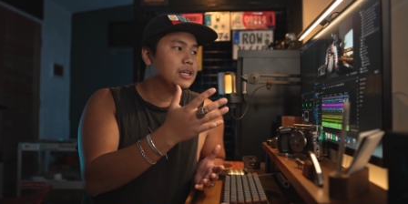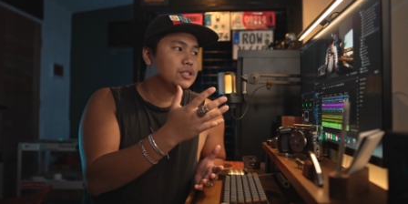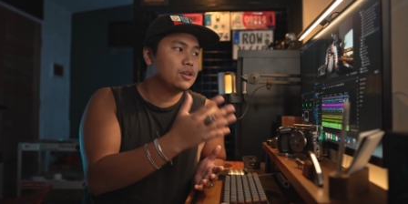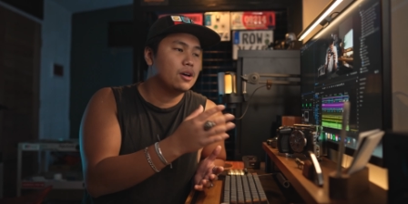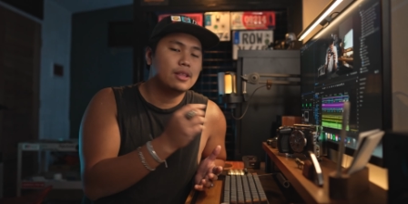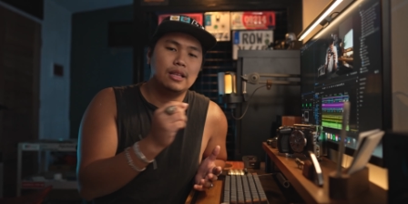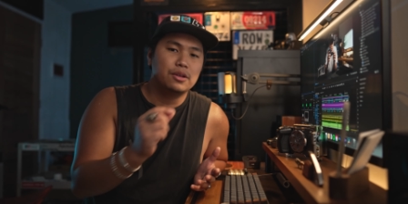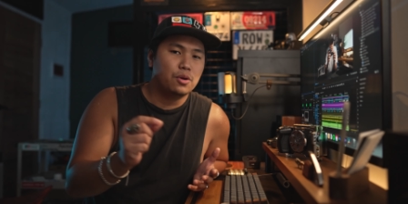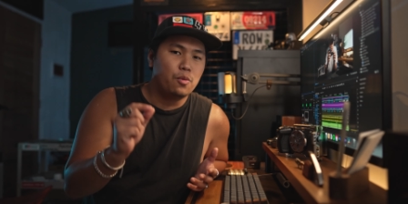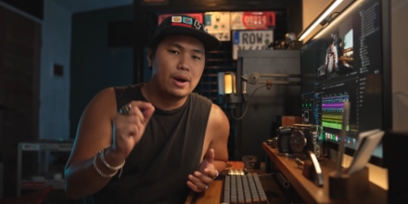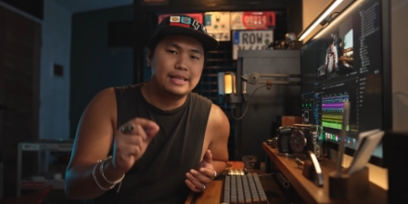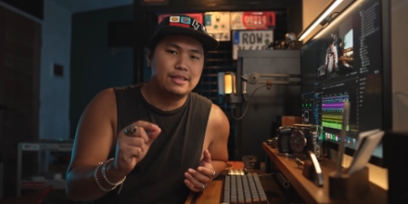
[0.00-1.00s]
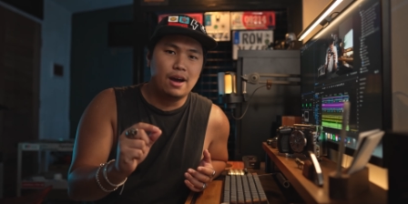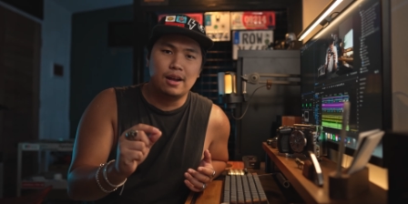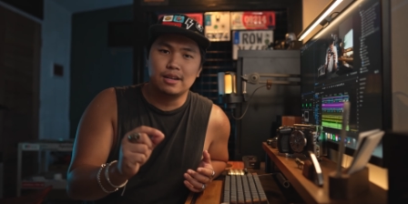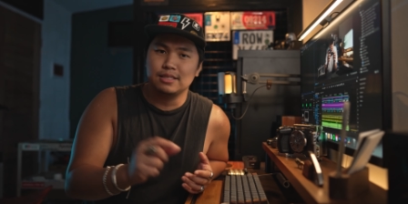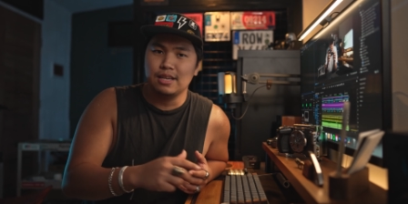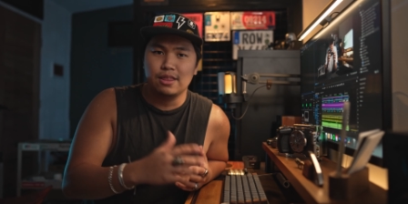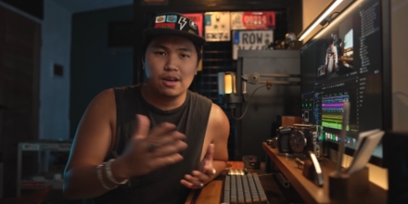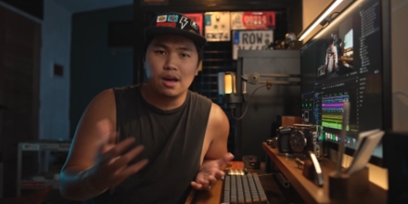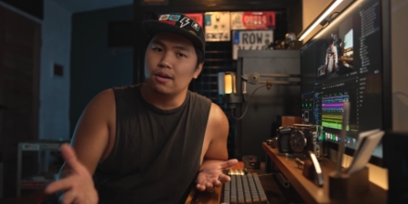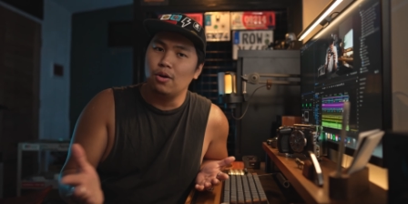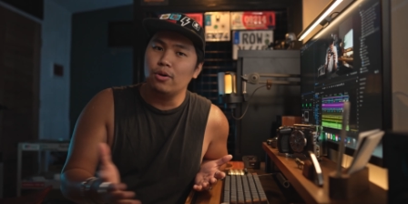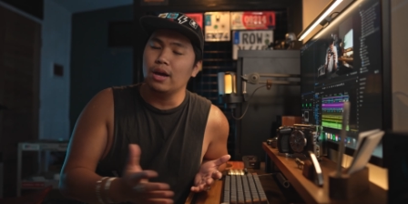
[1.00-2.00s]
saw that little white dot, because I
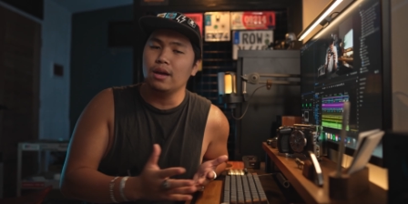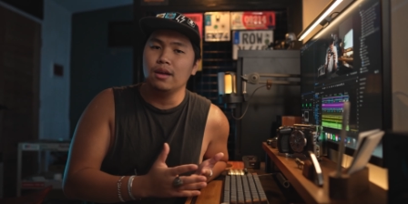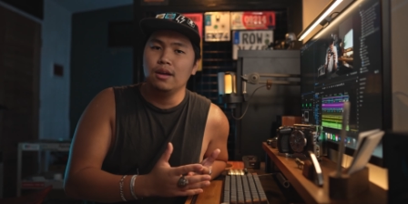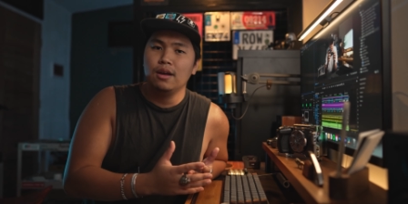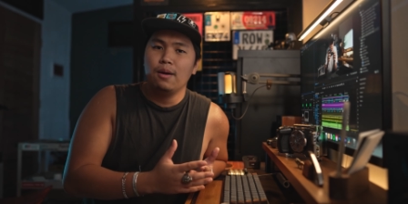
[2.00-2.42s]
thought, okay,